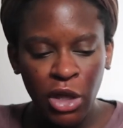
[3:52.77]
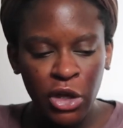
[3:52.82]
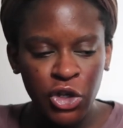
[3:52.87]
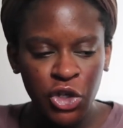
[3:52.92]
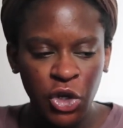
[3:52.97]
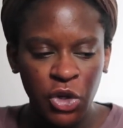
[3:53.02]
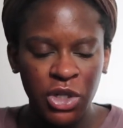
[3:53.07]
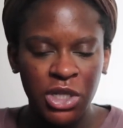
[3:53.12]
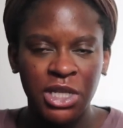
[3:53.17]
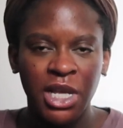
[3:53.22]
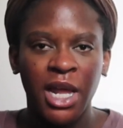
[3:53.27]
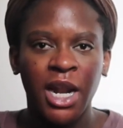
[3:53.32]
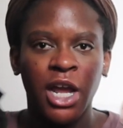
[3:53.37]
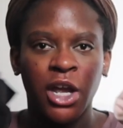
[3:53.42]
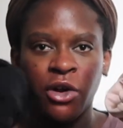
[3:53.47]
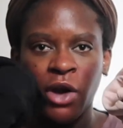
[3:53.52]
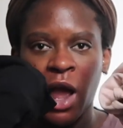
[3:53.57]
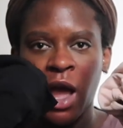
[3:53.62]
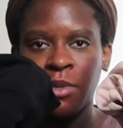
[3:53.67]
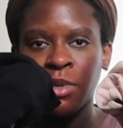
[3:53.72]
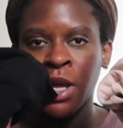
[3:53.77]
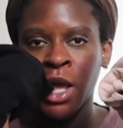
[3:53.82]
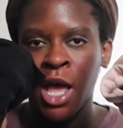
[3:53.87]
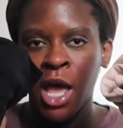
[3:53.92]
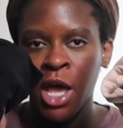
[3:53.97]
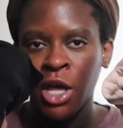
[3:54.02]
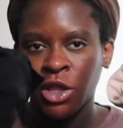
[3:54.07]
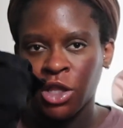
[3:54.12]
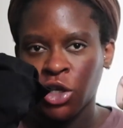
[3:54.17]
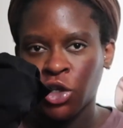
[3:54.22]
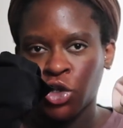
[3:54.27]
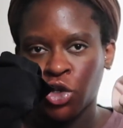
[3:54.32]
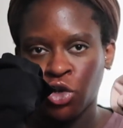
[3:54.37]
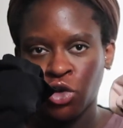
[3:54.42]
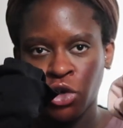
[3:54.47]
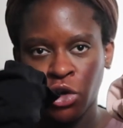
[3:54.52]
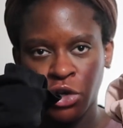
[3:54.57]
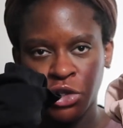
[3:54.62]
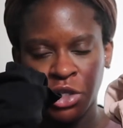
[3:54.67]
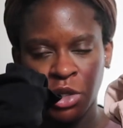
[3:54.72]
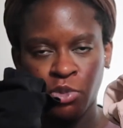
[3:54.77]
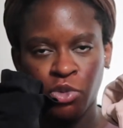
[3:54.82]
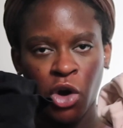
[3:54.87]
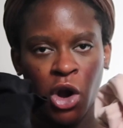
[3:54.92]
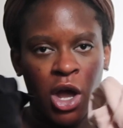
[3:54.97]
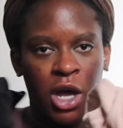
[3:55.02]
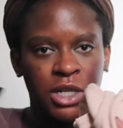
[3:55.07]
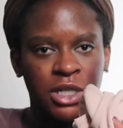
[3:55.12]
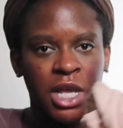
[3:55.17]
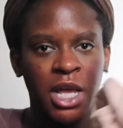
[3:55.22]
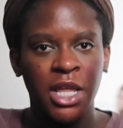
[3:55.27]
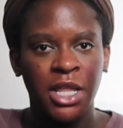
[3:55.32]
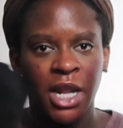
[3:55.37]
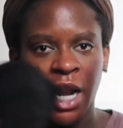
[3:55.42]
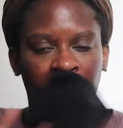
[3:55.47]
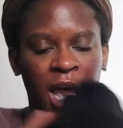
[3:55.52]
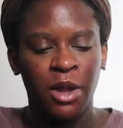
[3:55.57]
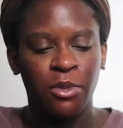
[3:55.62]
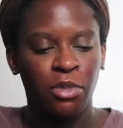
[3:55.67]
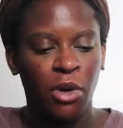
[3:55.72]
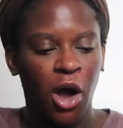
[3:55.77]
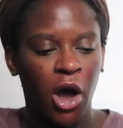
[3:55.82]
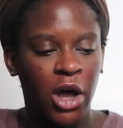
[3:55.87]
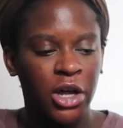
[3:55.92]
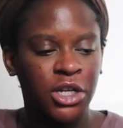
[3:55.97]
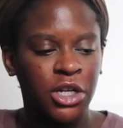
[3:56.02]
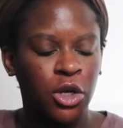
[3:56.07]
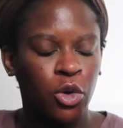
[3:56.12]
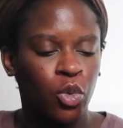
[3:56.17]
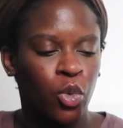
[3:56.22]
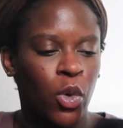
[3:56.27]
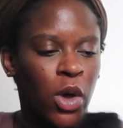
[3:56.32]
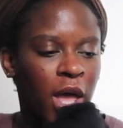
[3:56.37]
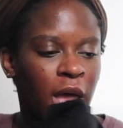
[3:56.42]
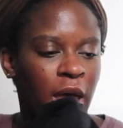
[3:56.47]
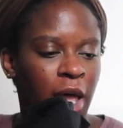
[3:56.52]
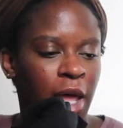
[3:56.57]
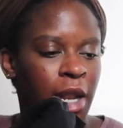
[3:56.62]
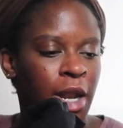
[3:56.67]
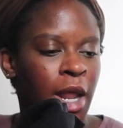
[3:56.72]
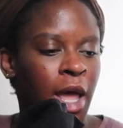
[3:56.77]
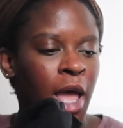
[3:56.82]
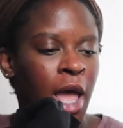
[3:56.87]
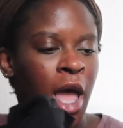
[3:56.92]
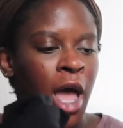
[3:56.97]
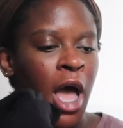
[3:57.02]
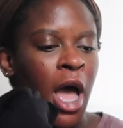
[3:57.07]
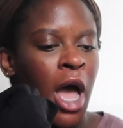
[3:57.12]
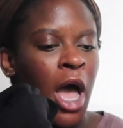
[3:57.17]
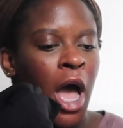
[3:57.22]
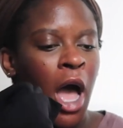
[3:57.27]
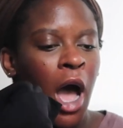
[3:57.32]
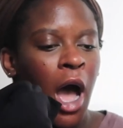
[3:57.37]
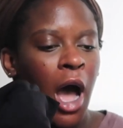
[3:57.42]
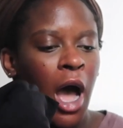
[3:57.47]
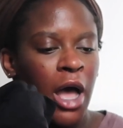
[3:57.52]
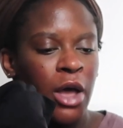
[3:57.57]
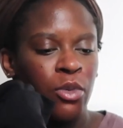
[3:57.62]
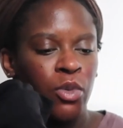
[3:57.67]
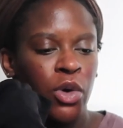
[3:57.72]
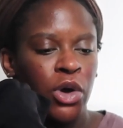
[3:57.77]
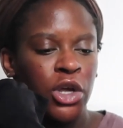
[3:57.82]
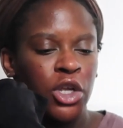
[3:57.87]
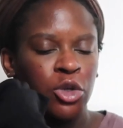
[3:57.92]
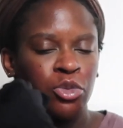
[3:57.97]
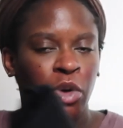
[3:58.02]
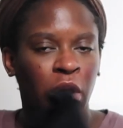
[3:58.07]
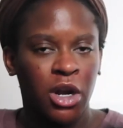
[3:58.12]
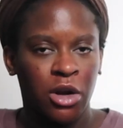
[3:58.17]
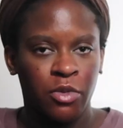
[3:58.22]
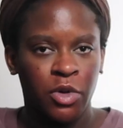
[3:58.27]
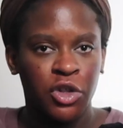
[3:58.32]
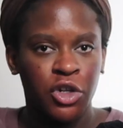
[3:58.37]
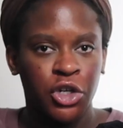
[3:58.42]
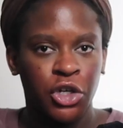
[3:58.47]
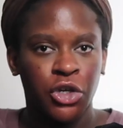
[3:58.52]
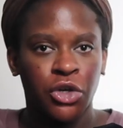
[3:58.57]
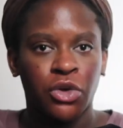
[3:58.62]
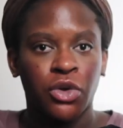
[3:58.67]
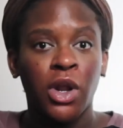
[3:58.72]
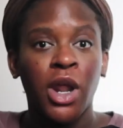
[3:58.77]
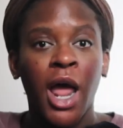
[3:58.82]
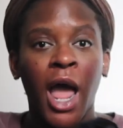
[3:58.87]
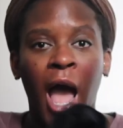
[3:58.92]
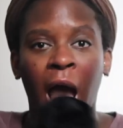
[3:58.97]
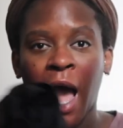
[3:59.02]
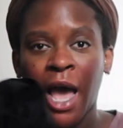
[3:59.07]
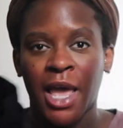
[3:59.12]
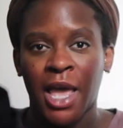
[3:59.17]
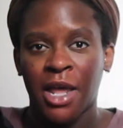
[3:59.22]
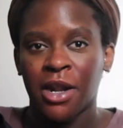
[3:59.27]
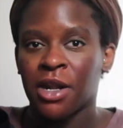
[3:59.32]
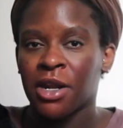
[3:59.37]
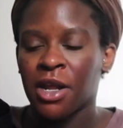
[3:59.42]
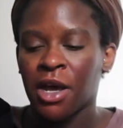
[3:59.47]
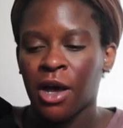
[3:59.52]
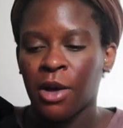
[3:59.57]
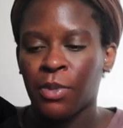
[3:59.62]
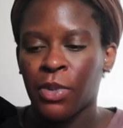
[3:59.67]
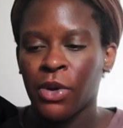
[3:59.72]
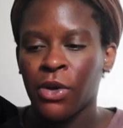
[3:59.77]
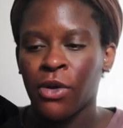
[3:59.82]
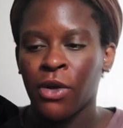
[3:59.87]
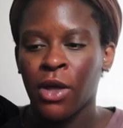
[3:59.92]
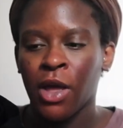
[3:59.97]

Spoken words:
So instead I grabbed these 2 nursing bras that I had bought when I was pregnant with Jude. I ended up,